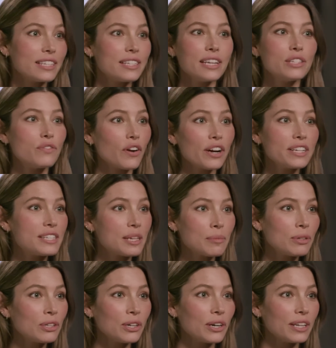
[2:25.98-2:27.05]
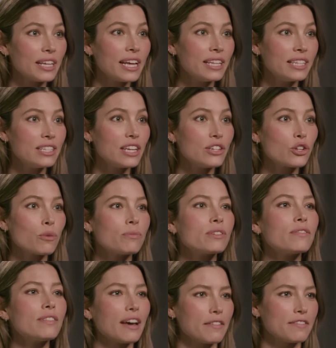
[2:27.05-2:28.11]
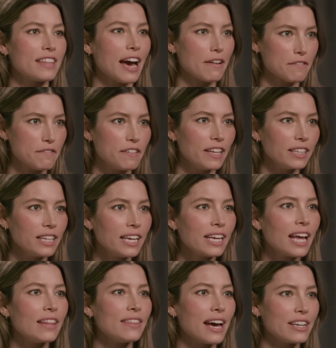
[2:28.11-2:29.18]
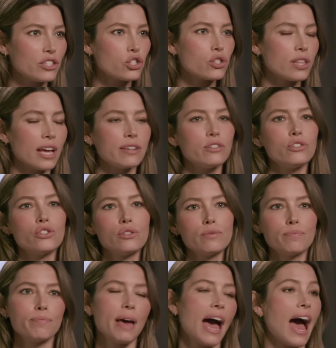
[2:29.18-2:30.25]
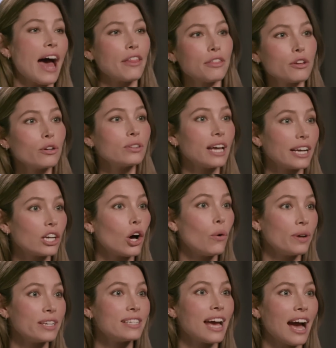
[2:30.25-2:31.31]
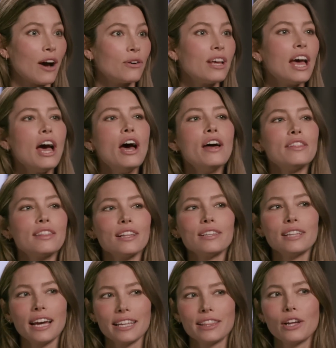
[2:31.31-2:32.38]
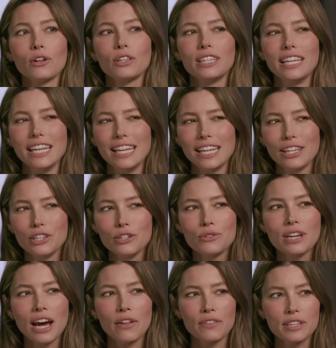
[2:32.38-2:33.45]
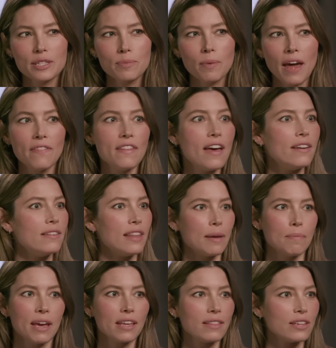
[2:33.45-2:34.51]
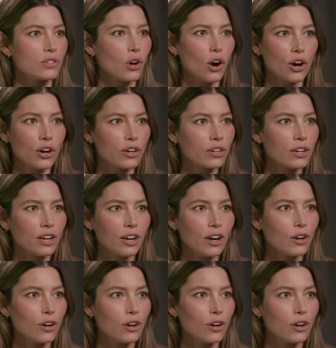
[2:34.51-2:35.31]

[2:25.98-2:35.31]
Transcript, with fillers: it's, it's very similar in, in terms of that, that feeling and yeah. that, that path you're like going down, the like they're leading you down this, and then they make these hard